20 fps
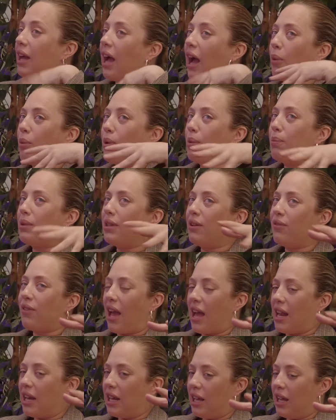I wouldn't believe
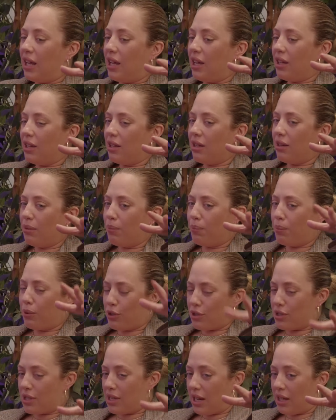any
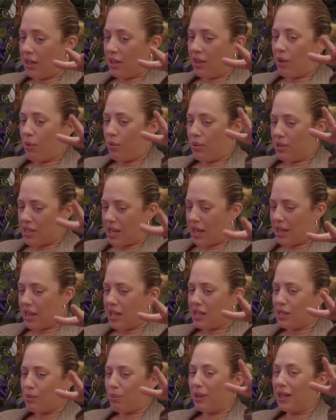person that would say
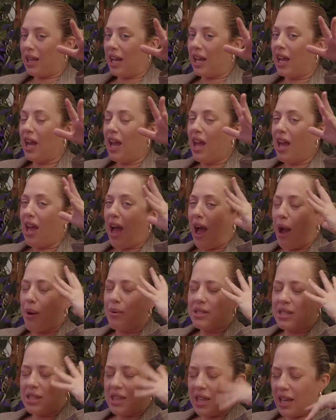this, but like I
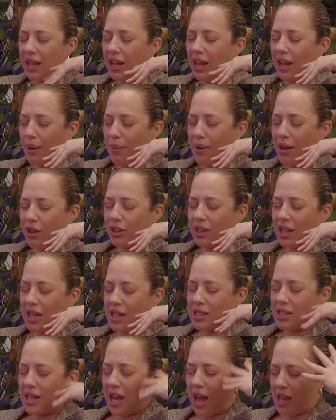was thinking about
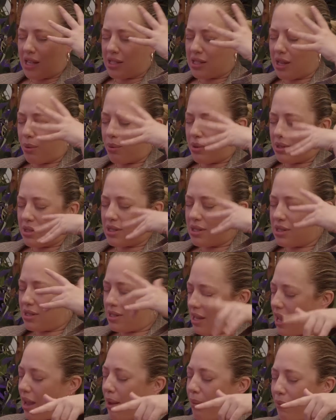this as I was
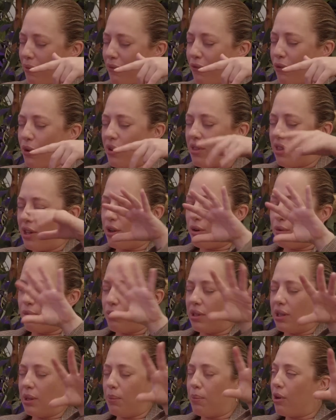saying before that you're
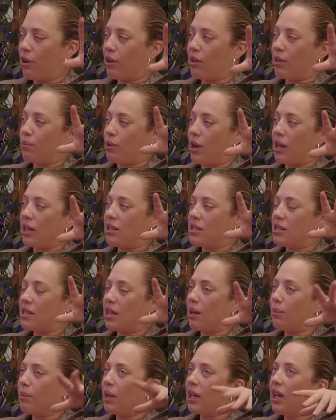really part of the pregnancy.
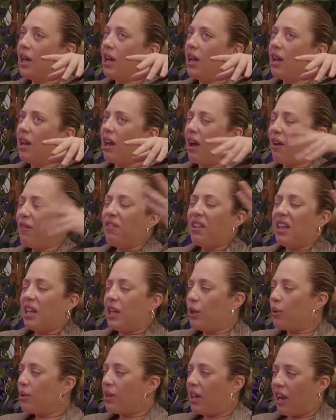And I'm like, I feel like
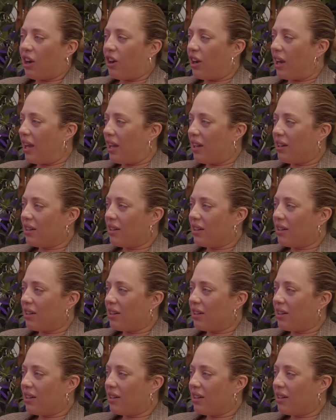you'd carry.